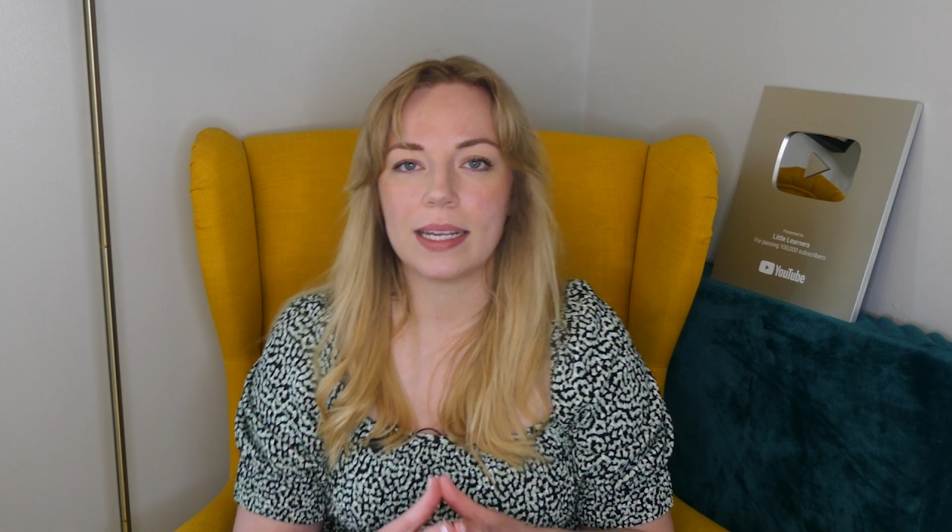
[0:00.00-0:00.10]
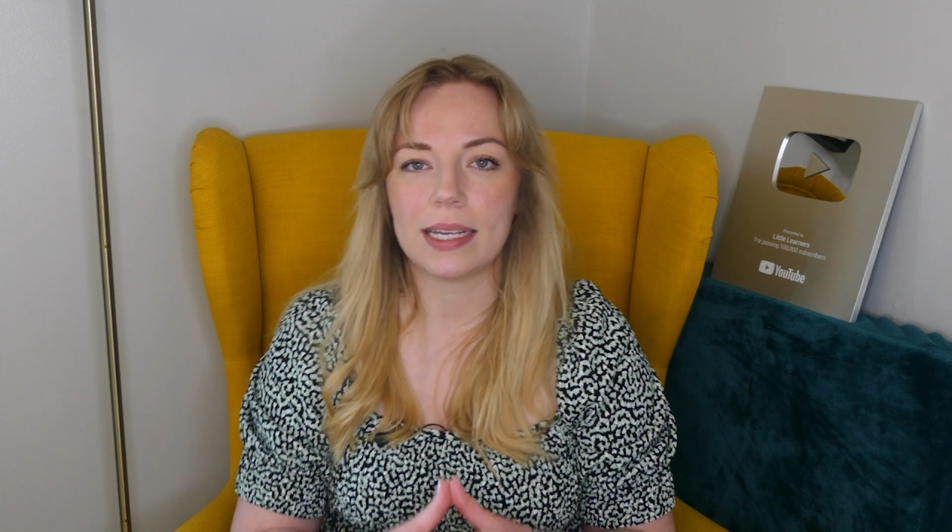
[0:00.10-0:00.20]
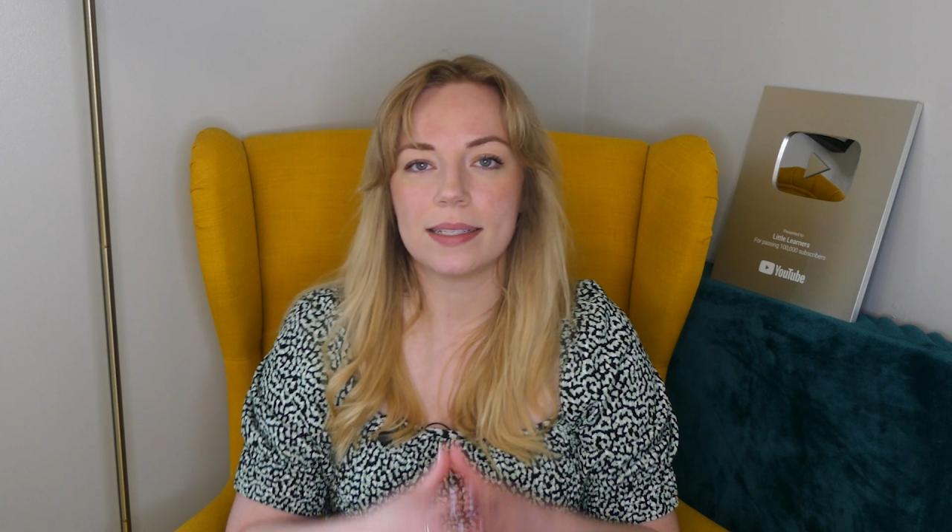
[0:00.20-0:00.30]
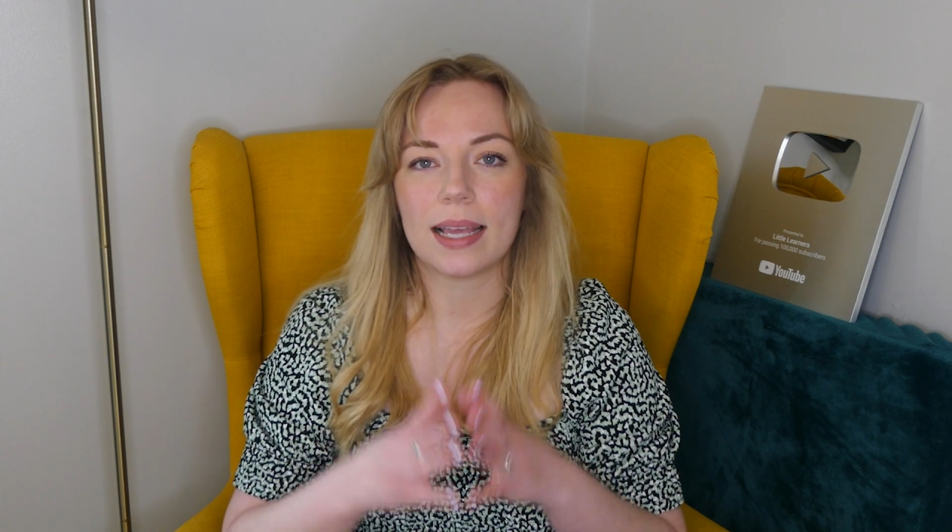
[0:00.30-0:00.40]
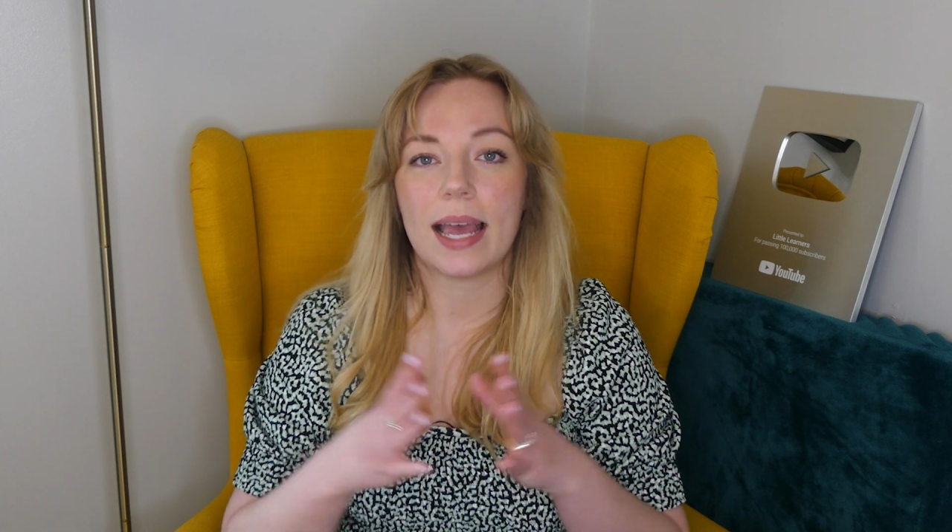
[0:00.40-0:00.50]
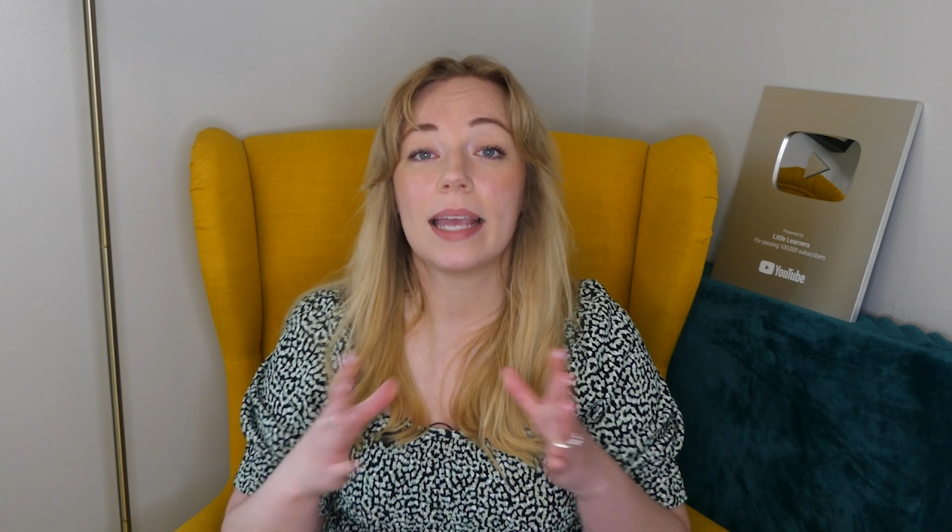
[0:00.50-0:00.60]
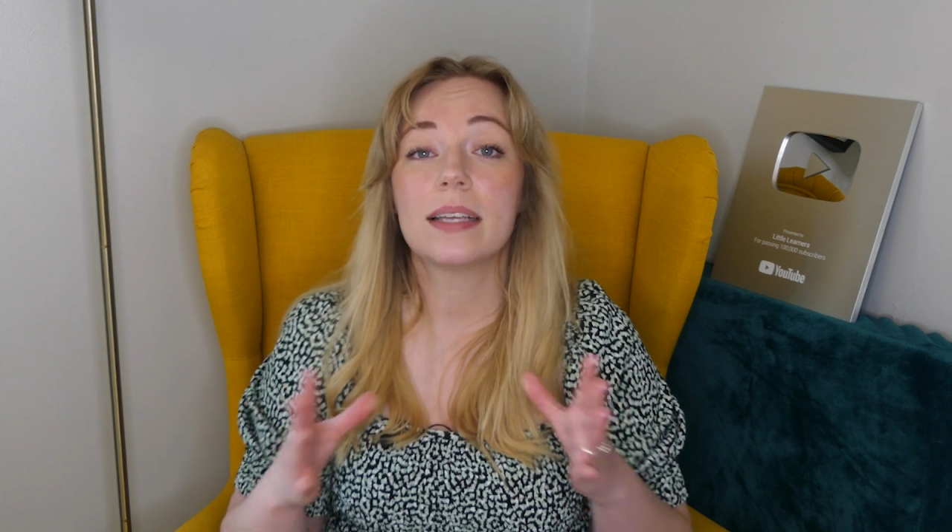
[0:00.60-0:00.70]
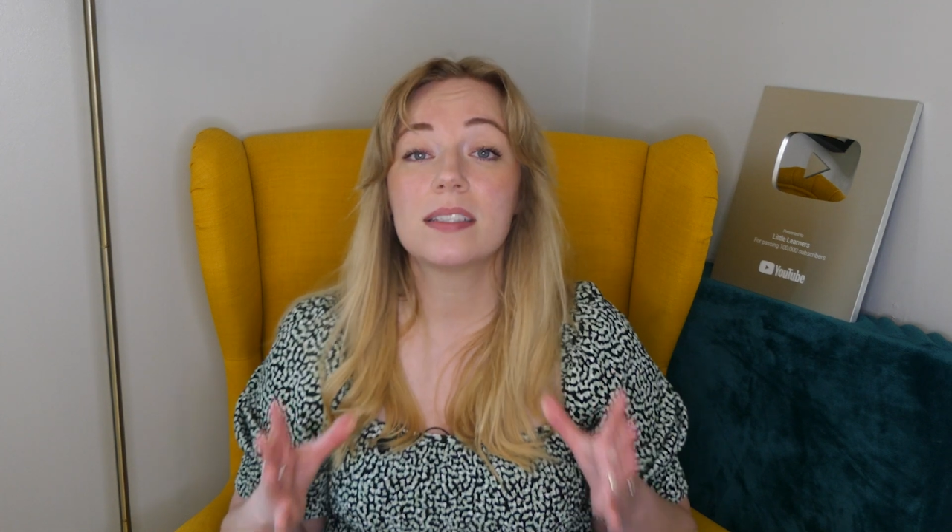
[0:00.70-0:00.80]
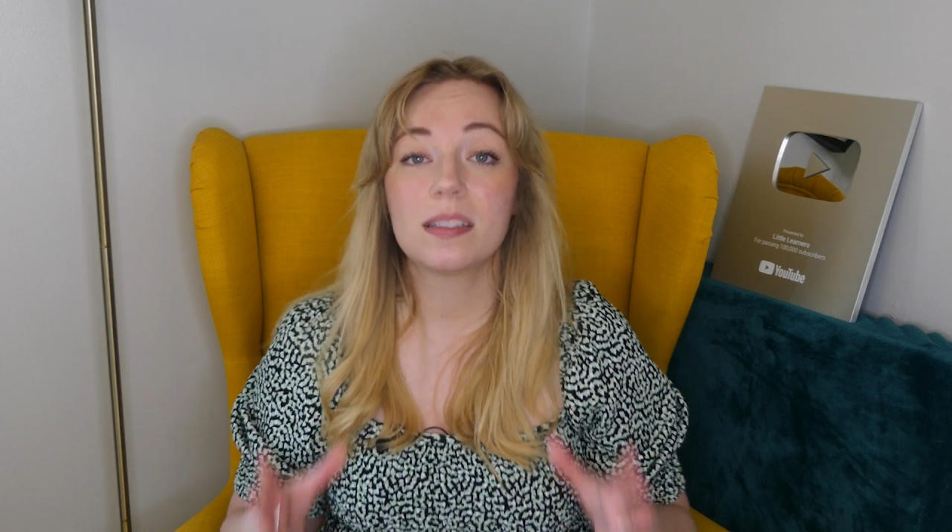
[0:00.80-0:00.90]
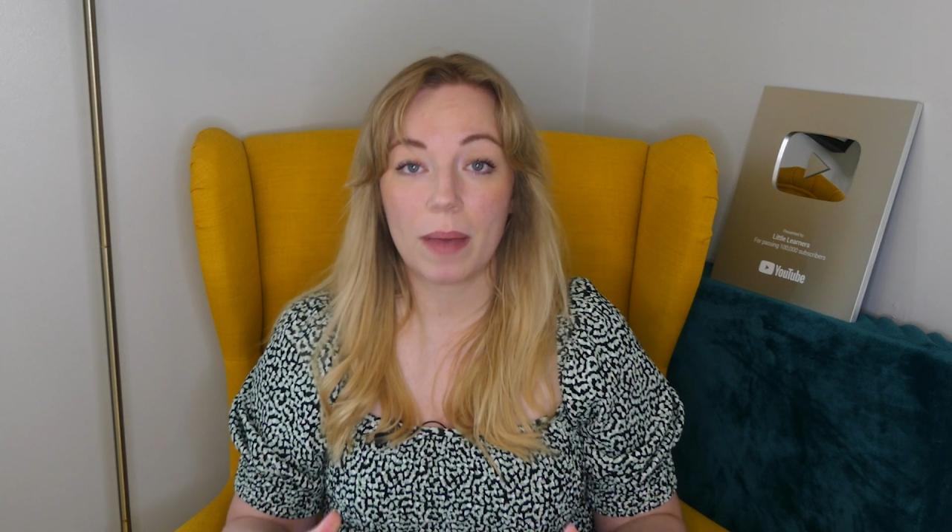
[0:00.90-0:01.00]
is a
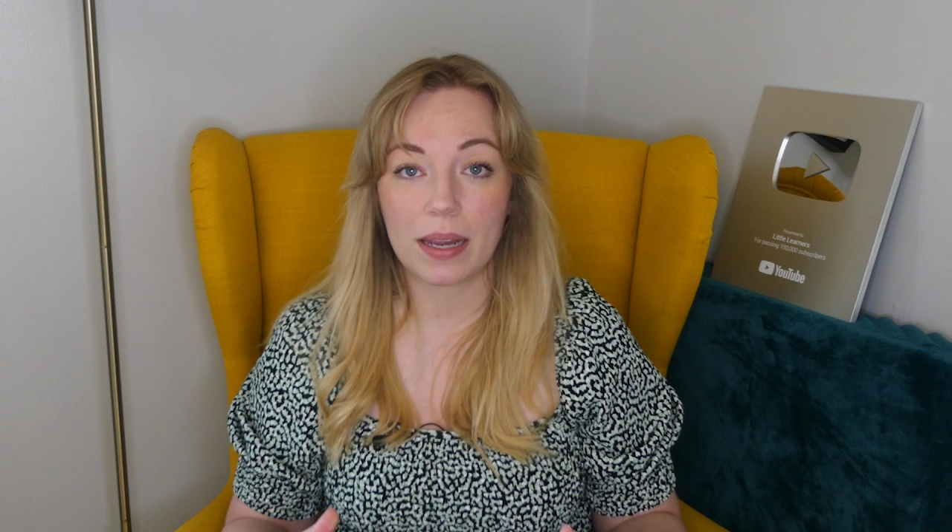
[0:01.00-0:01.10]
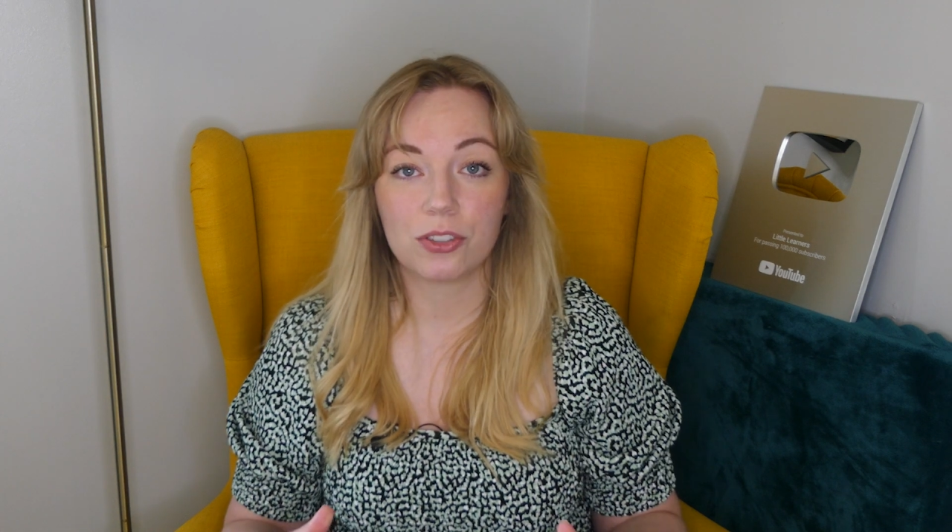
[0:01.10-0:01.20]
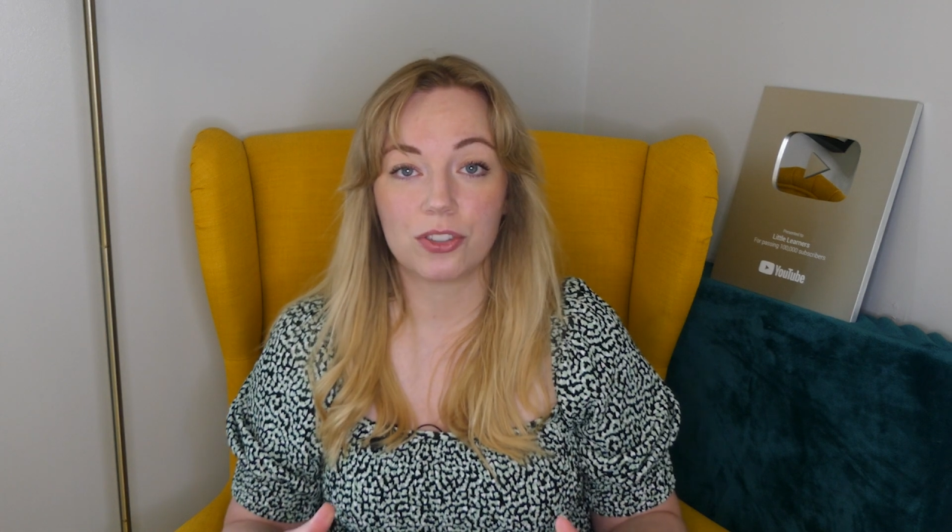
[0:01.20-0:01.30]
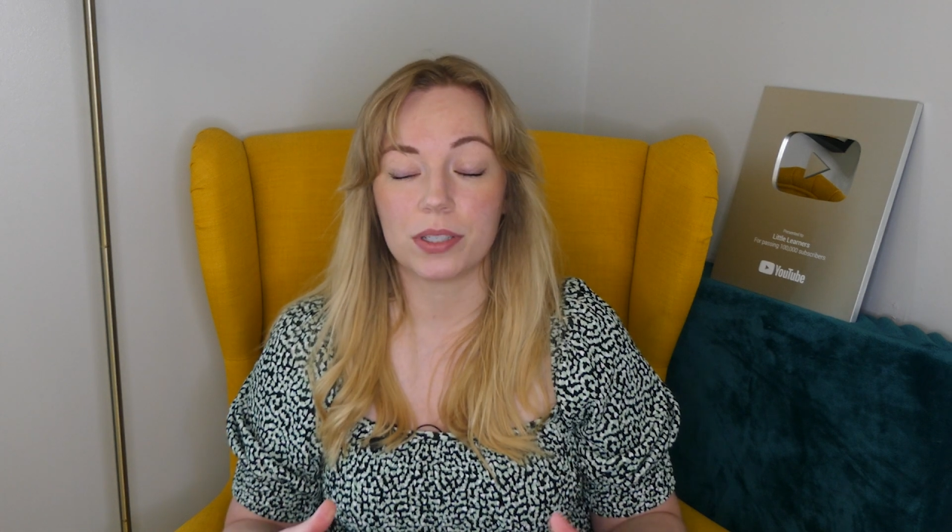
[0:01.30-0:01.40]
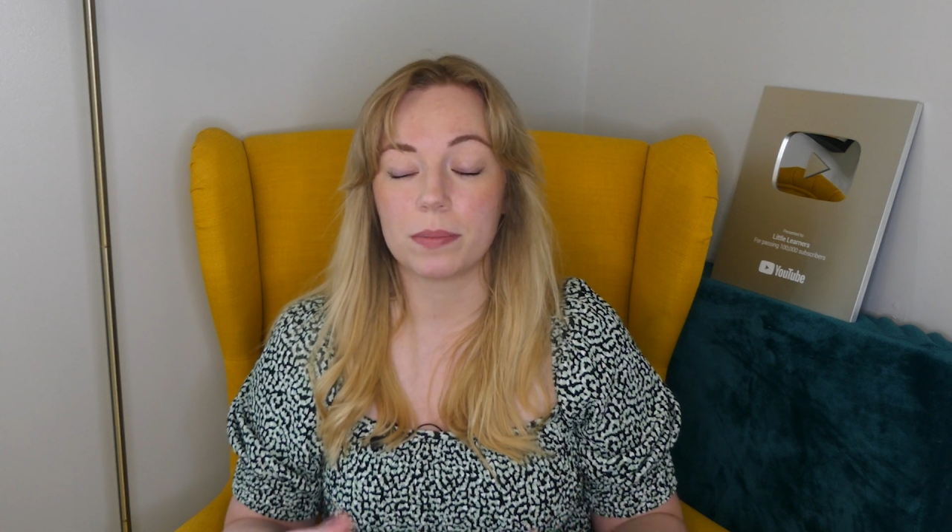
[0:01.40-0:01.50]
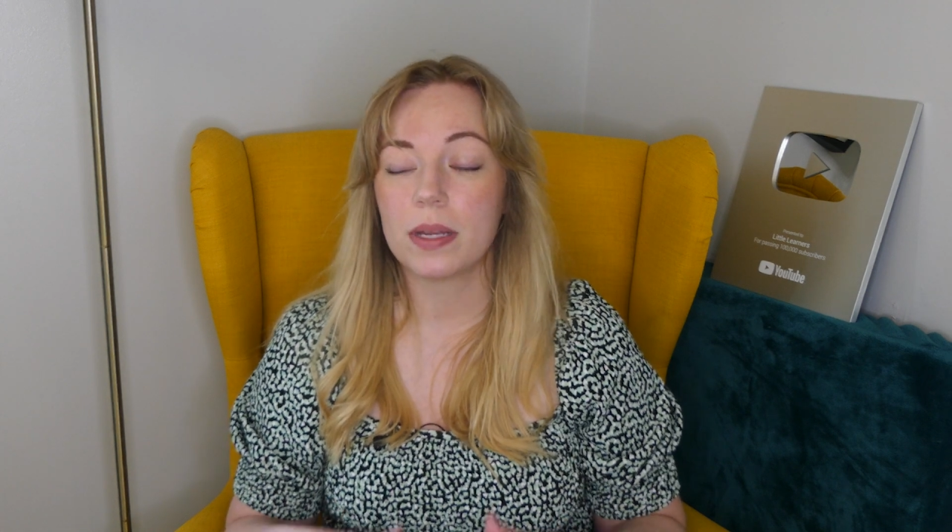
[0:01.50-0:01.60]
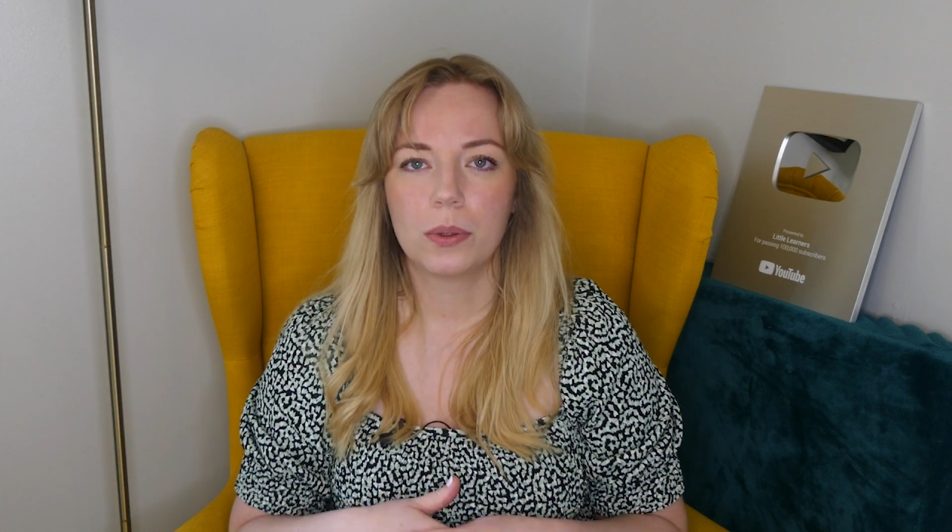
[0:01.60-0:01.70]
spectrum.